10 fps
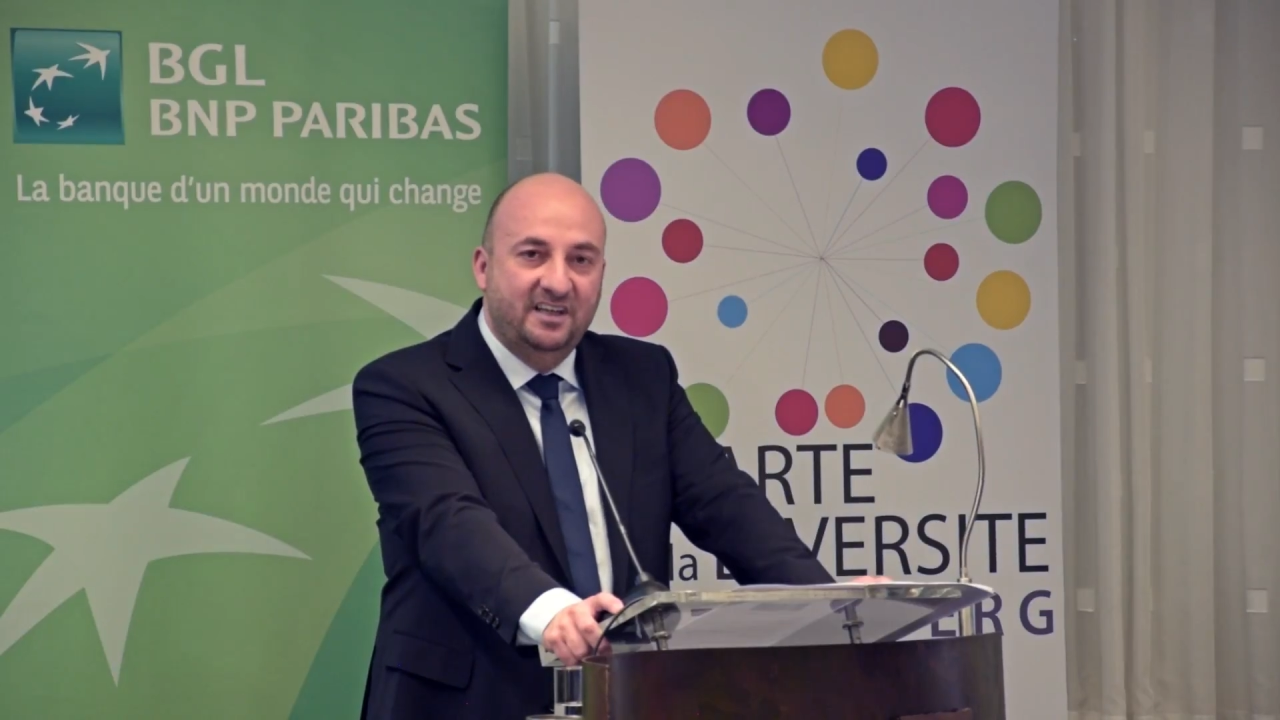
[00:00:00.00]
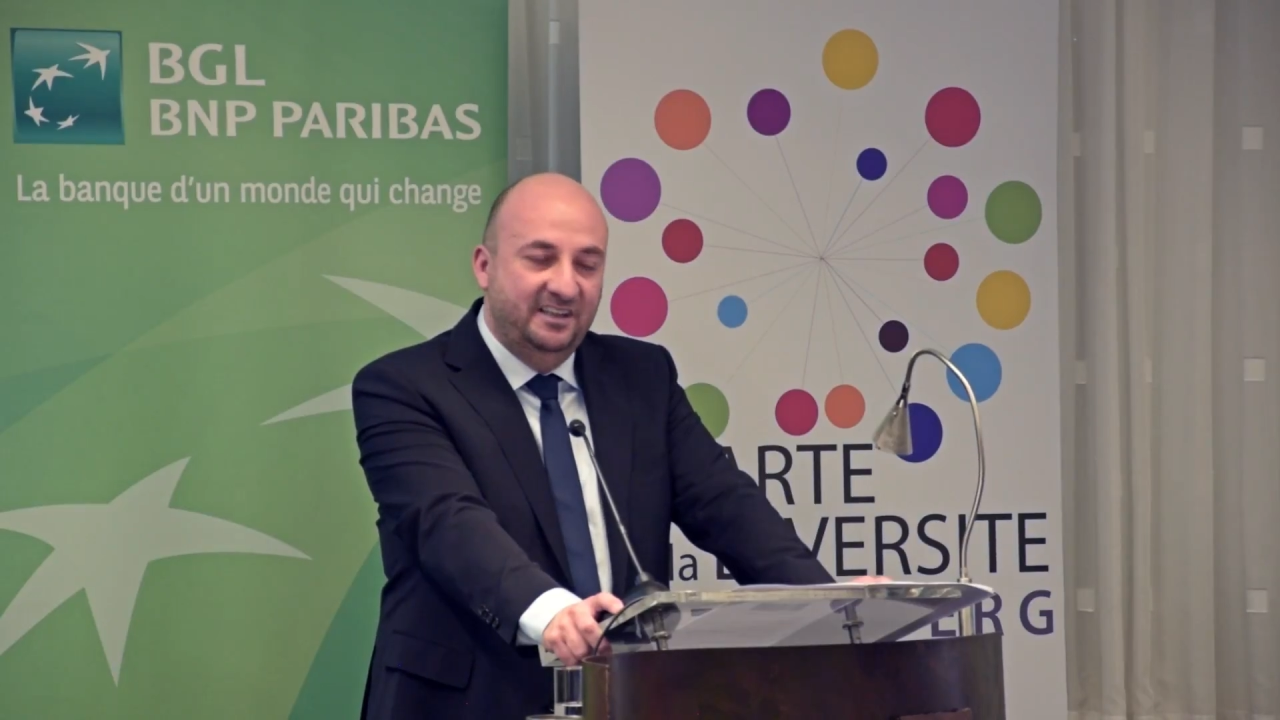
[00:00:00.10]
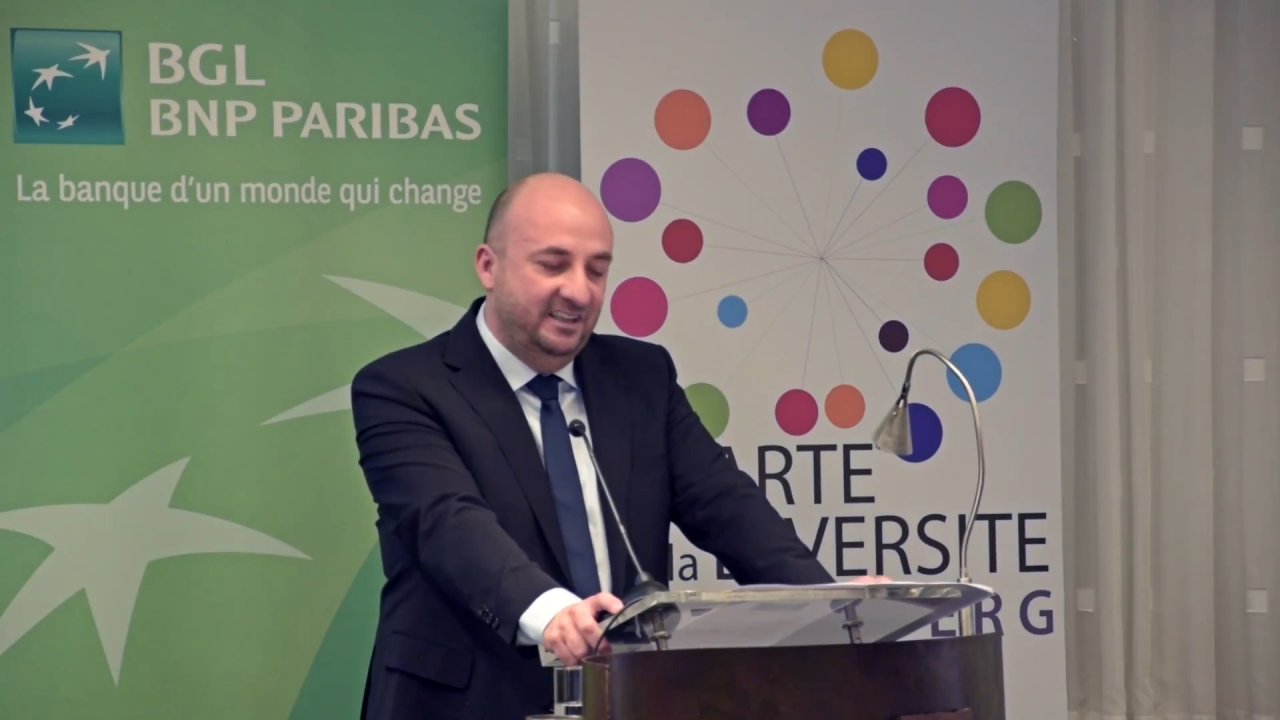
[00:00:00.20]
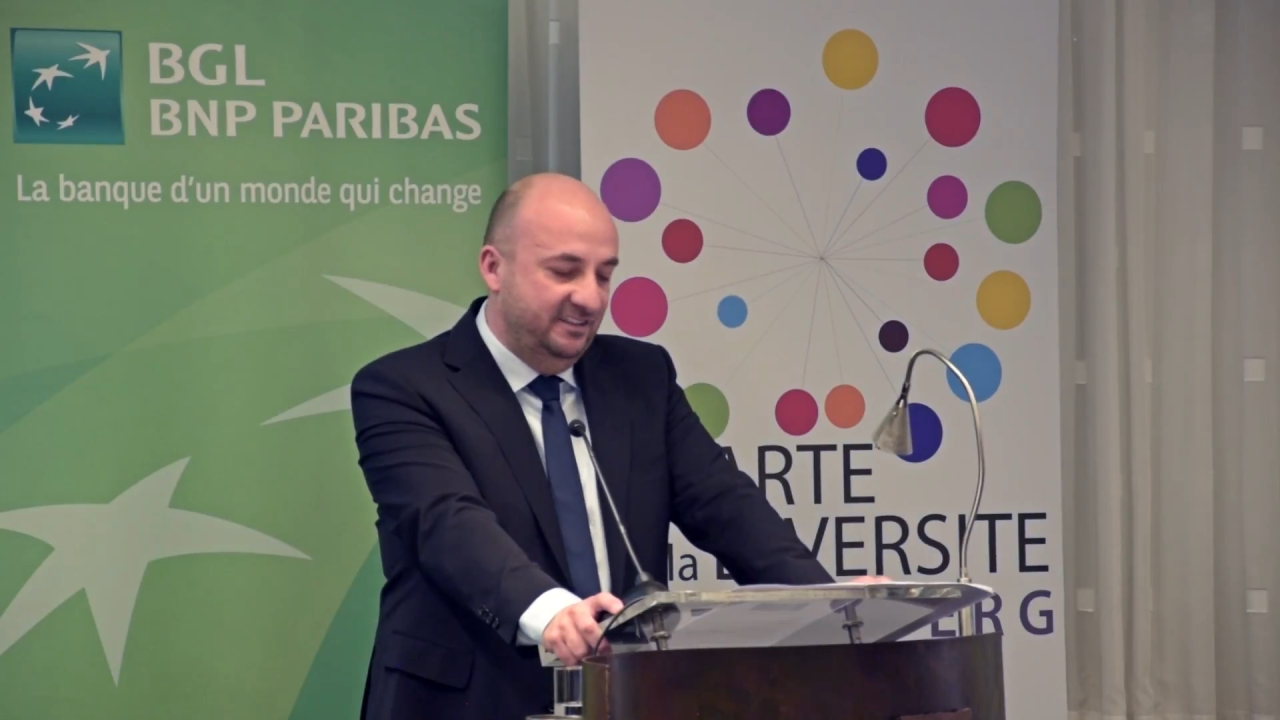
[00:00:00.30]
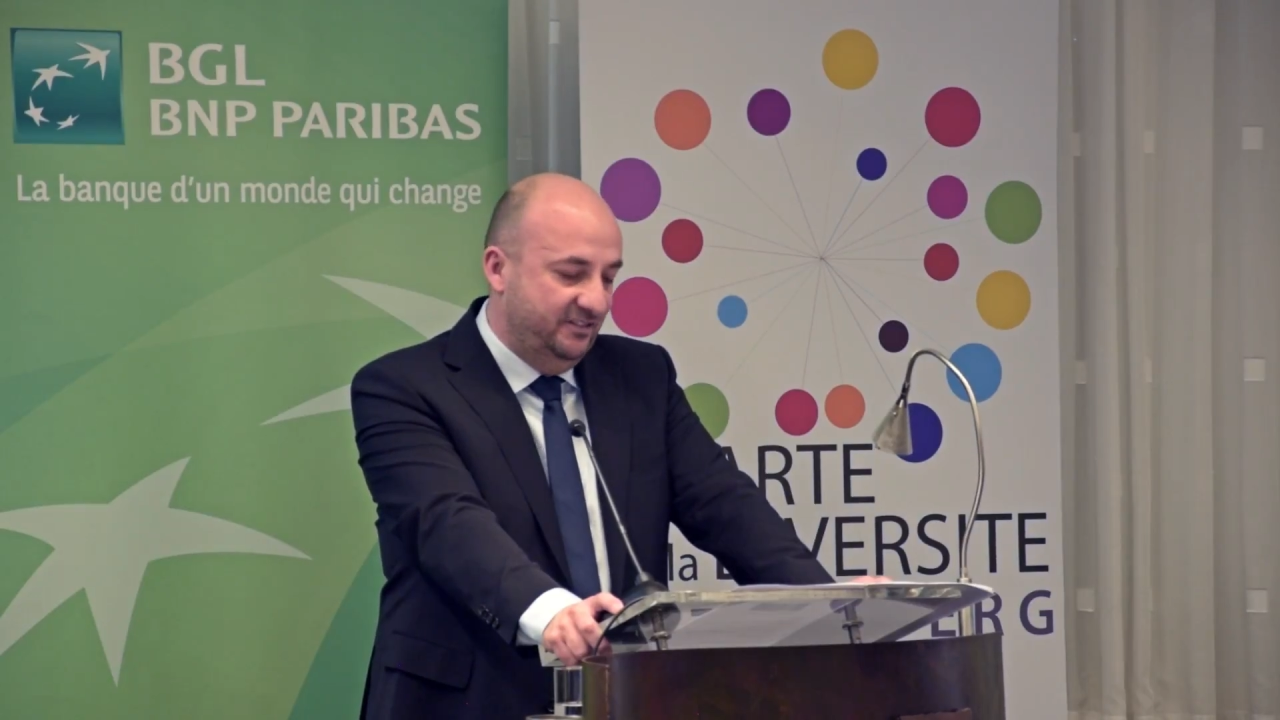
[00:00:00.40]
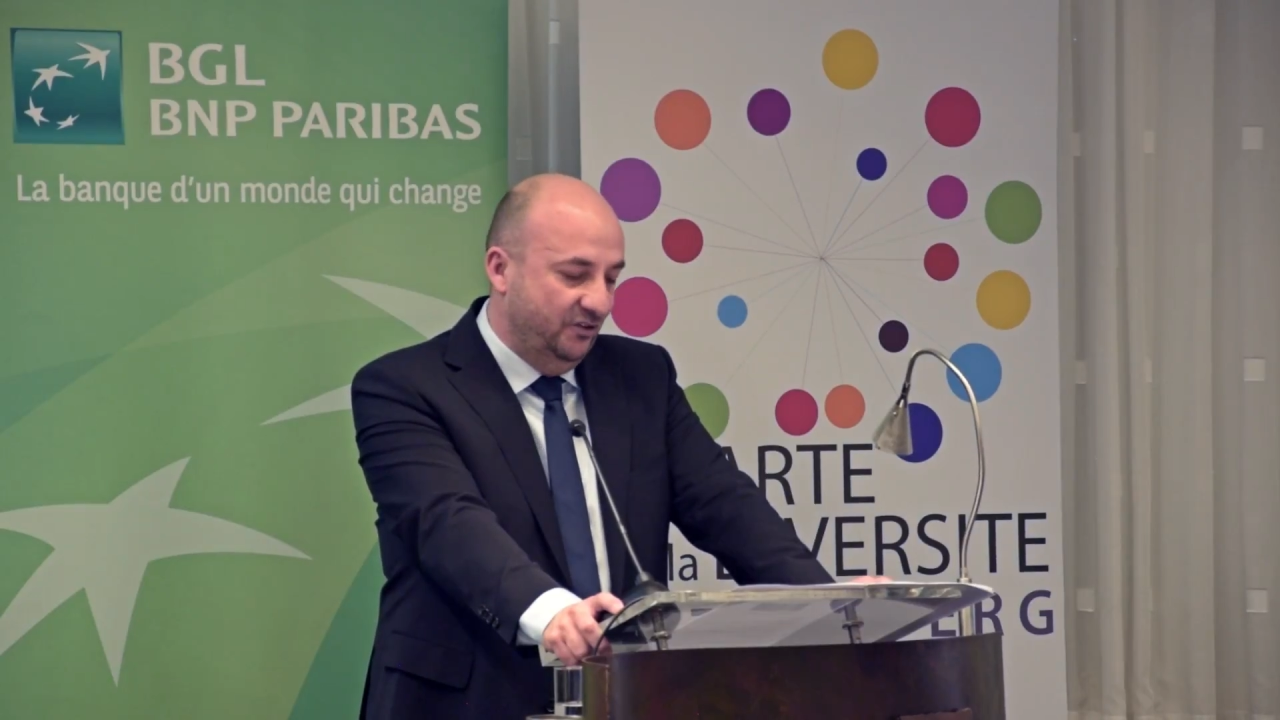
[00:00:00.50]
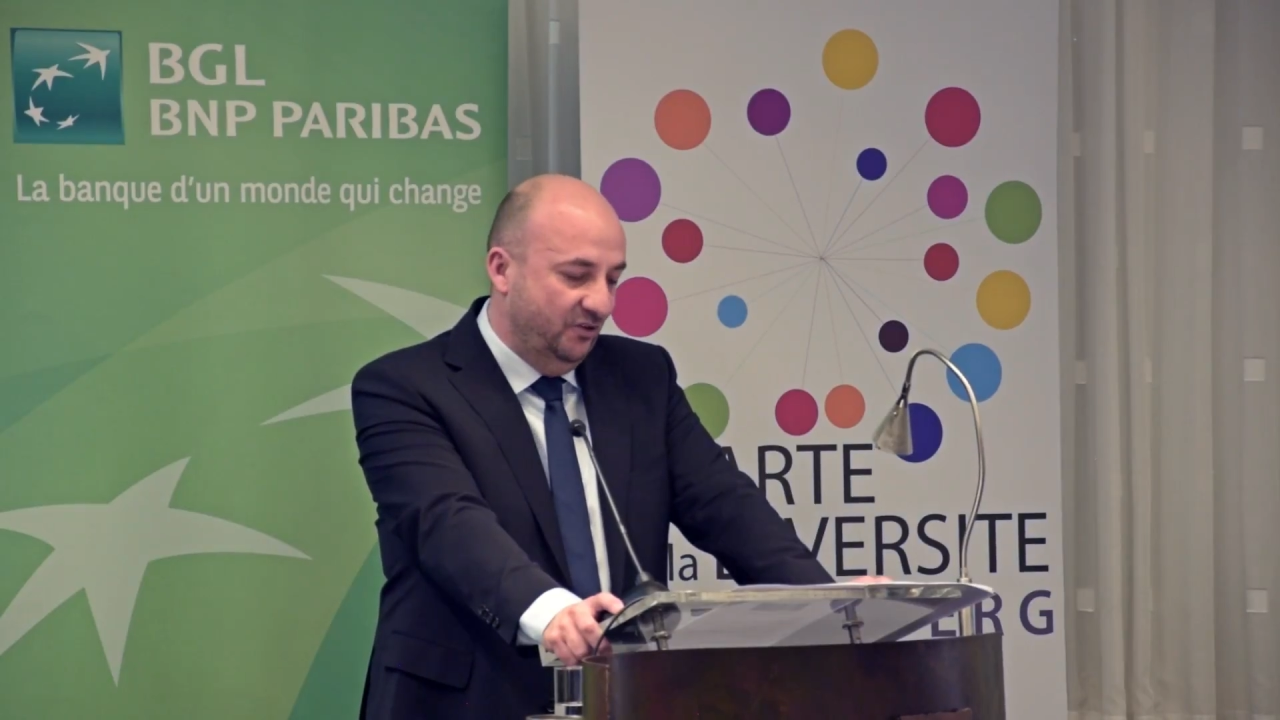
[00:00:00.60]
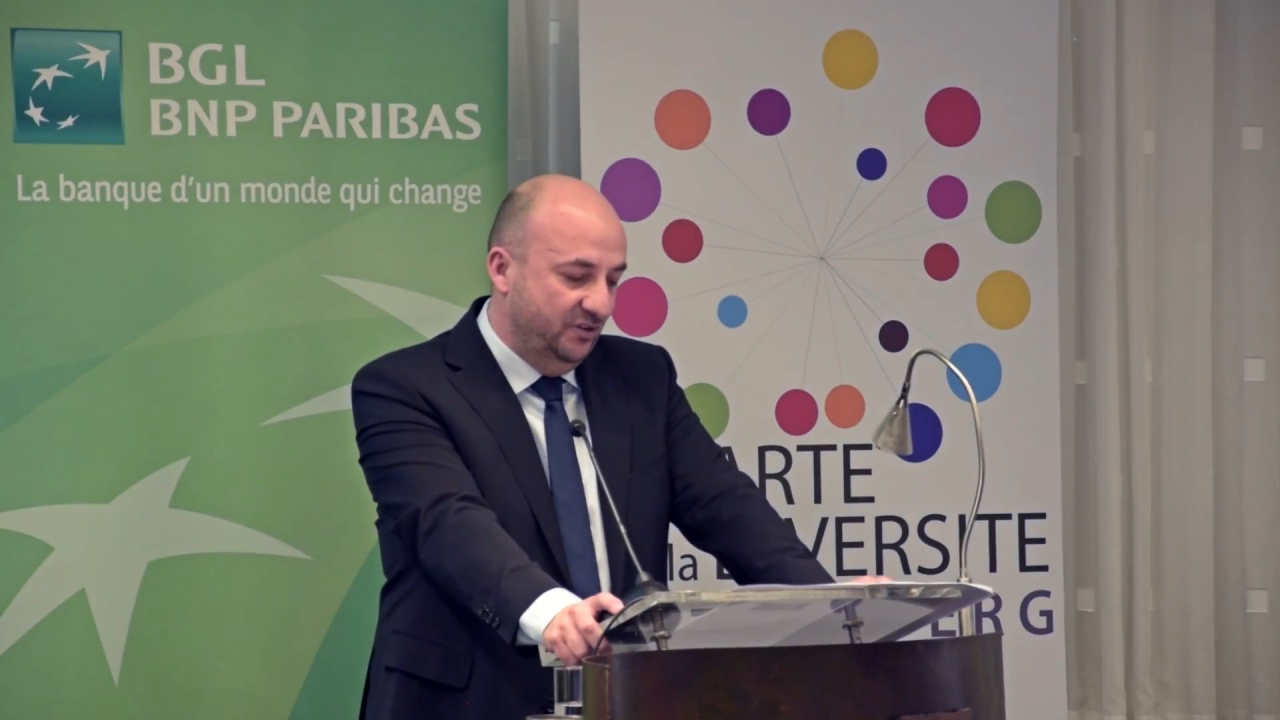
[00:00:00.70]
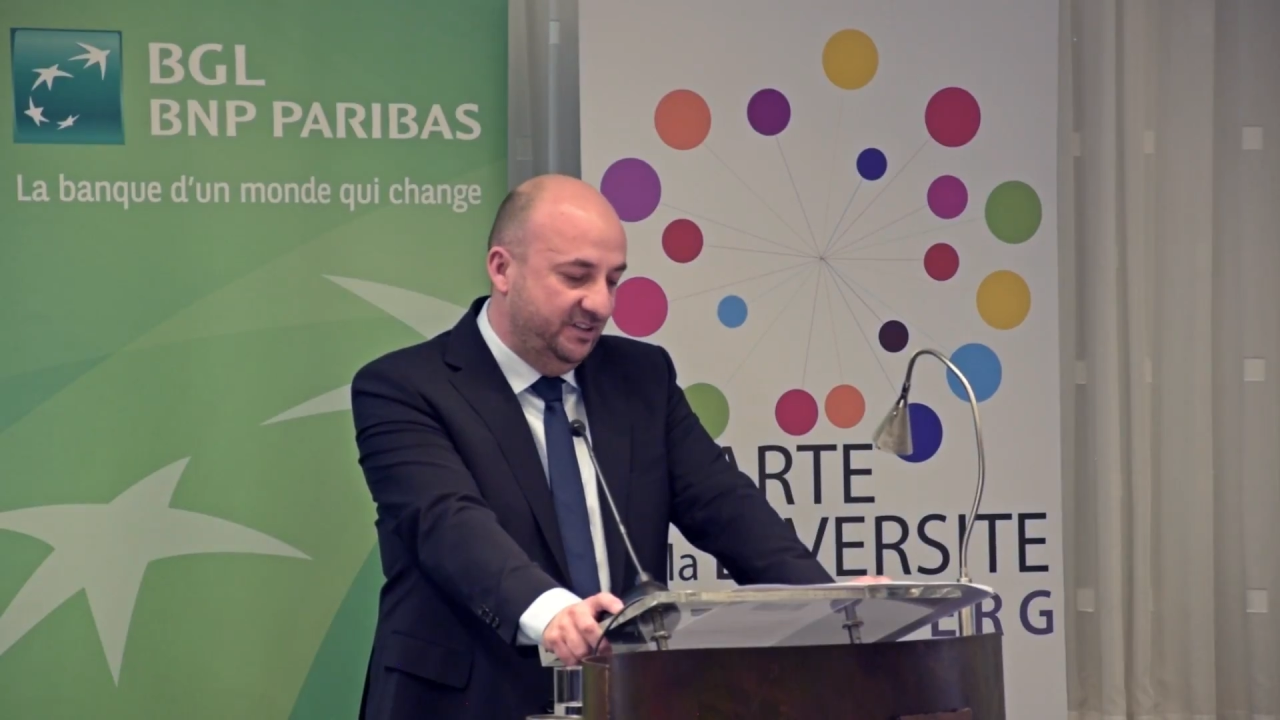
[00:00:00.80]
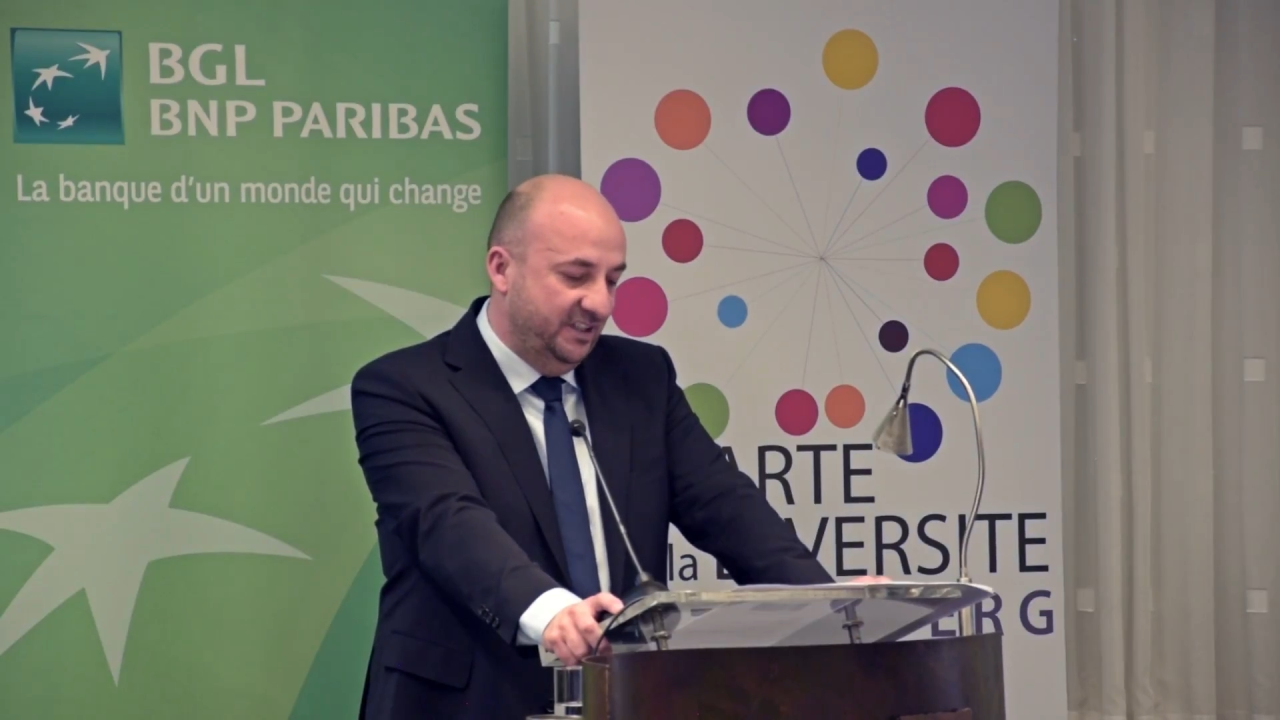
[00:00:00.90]
and their
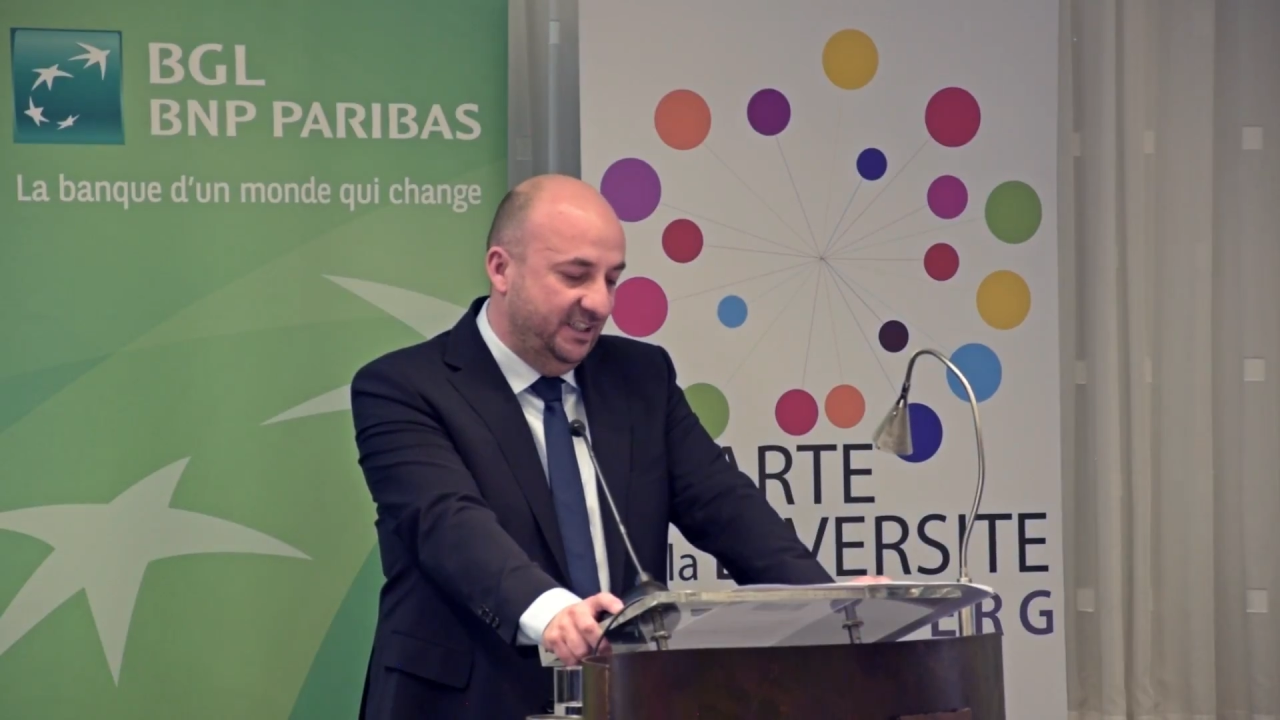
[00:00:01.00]
thoughts.